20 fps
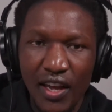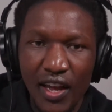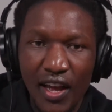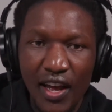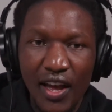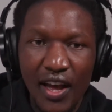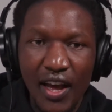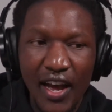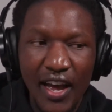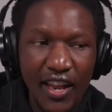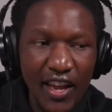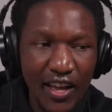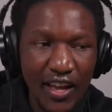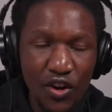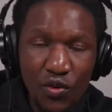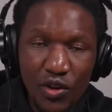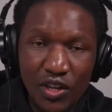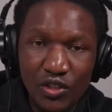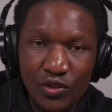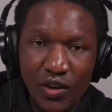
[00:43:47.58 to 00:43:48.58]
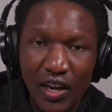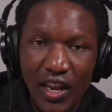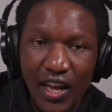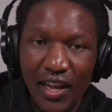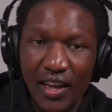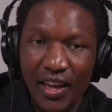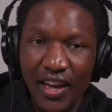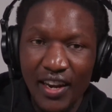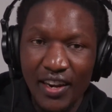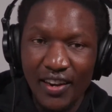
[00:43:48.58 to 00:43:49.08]
I don't want to lie,
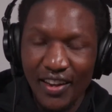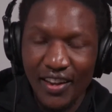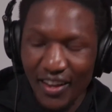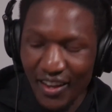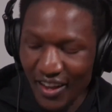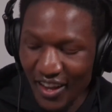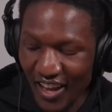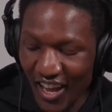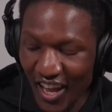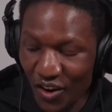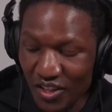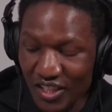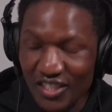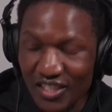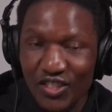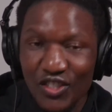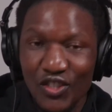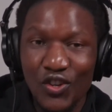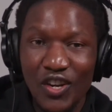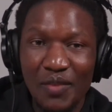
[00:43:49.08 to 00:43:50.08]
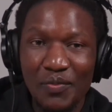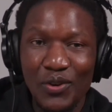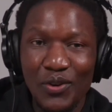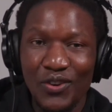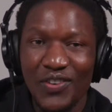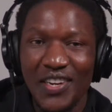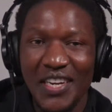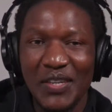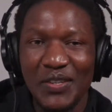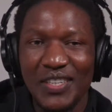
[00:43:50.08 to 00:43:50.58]
and I know this is gonna be on
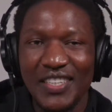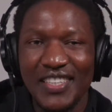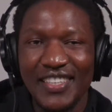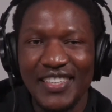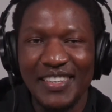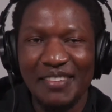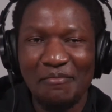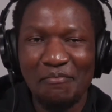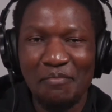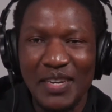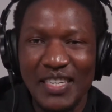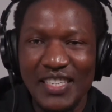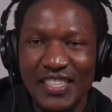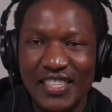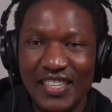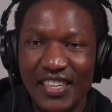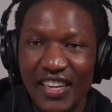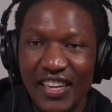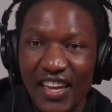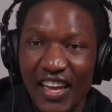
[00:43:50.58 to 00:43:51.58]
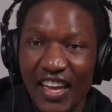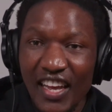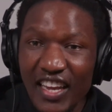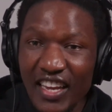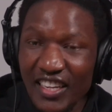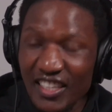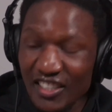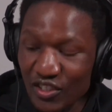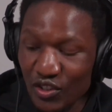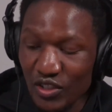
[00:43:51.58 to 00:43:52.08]
record, but it
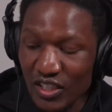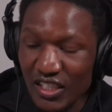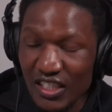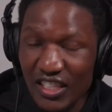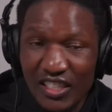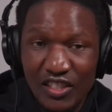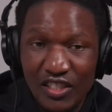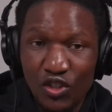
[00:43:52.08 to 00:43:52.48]
is not